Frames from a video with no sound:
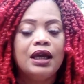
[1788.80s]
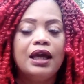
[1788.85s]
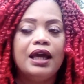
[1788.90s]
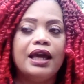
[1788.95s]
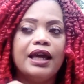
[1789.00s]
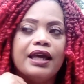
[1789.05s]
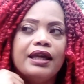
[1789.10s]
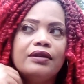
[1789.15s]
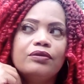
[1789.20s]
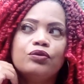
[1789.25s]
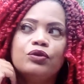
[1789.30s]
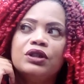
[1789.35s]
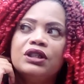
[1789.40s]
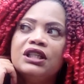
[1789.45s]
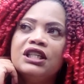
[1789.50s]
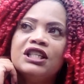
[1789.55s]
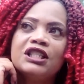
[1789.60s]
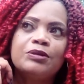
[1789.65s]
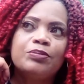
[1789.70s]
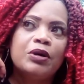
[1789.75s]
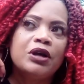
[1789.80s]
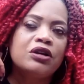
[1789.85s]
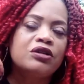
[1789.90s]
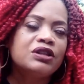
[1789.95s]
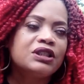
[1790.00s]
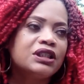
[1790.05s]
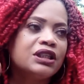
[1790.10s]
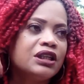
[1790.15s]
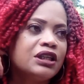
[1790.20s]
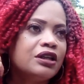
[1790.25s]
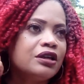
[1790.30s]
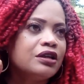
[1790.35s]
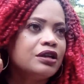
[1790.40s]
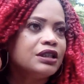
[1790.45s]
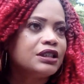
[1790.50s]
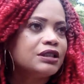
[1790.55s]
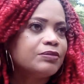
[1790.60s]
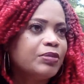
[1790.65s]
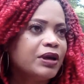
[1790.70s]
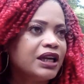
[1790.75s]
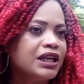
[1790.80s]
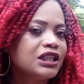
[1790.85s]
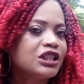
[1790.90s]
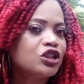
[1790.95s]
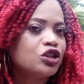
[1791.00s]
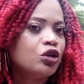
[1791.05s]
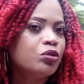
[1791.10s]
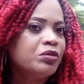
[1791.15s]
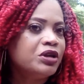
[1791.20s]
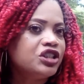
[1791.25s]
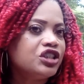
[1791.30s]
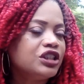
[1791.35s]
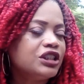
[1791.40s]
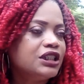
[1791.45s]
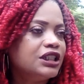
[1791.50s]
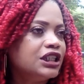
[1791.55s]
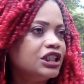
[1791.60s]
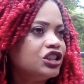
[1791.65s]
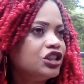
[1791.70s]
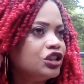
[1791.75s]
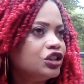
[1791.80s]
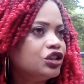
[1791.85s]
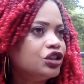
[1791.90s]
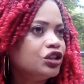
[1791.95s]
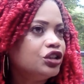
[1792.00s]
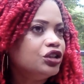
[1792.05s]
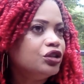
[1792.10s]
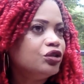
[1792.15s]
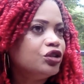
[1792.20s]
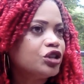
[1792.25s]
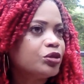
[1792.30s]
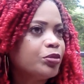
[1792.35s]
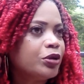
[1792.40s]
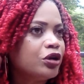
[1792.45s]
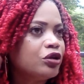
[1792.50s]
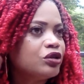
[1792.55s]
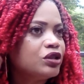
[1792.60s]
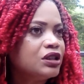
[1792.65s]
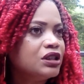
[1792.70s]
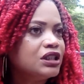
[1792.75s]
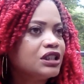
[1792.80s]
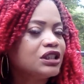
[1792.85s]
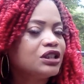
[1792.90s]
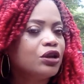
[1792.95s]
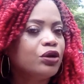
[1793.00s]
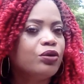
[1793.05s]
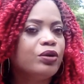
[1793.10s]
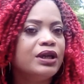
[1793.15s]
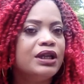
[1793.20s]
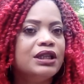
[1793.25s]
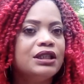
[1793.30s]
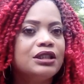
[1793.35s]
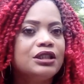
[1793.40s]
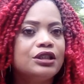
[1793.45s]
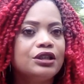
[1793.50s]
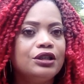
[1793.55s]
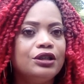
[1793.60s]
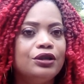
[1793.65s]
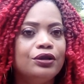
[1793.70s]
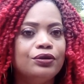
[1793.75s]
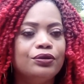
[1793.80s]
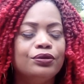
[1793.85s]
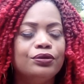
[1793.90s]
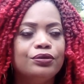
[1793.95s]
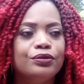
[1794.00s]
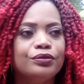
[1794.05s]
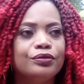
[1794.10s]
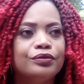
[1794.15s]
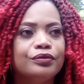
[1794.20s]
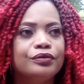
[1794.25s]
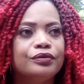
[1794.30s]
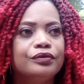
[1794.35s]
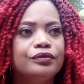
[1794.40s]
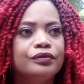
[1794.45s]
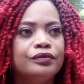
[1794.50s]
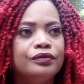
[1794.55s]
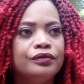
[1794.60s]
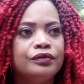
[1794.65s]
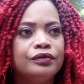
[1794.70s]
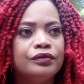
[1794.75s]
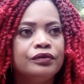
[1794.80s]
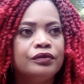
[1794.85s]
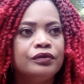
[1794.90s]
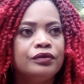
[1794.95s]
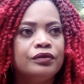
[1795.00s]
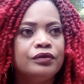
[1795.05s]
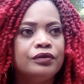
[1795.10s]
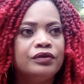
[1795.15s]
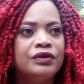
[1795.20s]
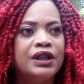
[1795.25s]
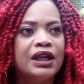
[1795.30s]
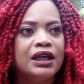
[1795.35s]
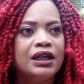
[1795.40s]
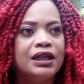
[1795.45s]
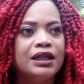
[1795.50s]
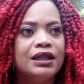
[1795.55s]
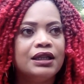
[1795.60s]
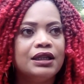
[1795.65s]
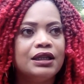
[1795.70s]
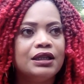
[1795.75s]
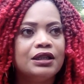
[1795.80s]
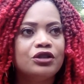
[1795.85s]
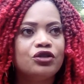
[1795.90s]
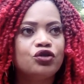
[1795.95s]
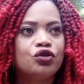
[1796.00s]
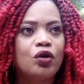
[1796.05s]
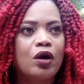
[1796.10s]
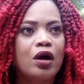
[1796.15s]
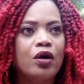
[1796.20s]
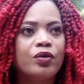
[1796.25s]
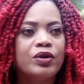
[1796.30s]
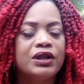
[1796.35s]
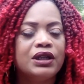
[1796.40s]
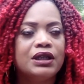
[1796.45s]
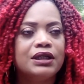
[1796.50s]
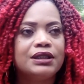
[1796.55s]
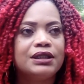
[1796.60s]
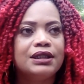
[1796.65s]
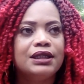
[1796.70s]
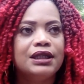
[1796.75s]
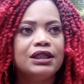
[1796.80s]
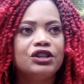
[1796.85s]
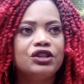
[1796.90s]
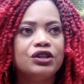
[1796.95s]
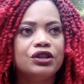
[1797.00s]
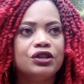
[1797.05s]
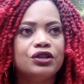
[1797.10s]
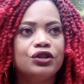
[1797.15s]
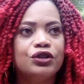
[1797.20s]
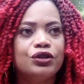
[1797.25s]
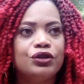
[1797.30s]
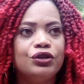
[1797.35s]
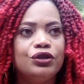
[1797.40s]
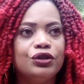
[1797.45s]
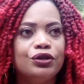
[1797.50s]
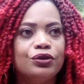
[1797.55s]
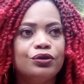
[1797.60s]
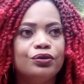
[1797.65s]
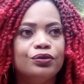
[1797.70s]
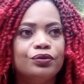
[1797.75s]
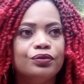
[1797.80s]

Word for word: And when this person here is paying so much attention to you, this person is so into you that it is drawing attention to you.